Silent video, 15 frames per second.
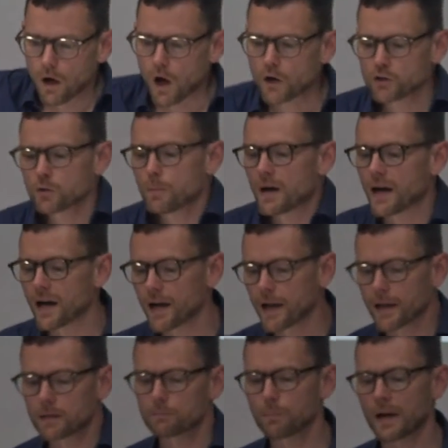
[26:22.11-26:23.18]
Occupy
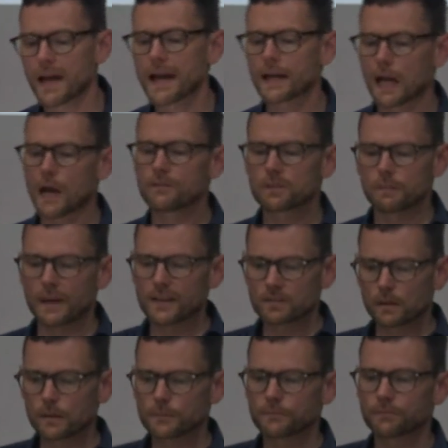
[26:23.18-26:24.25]
and Black Lives
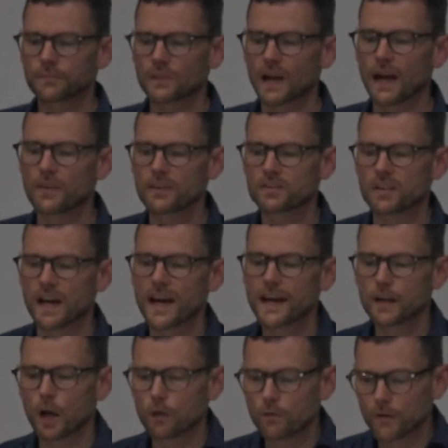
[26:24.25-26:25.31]
Matter are the
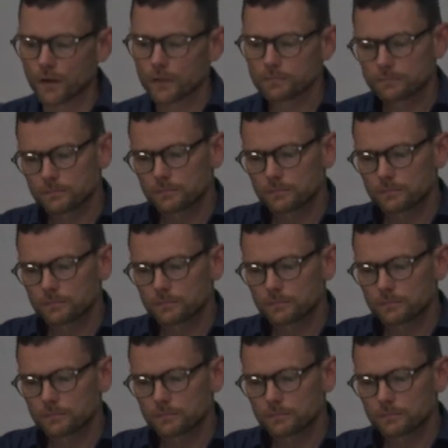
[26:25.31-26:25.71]
sign of the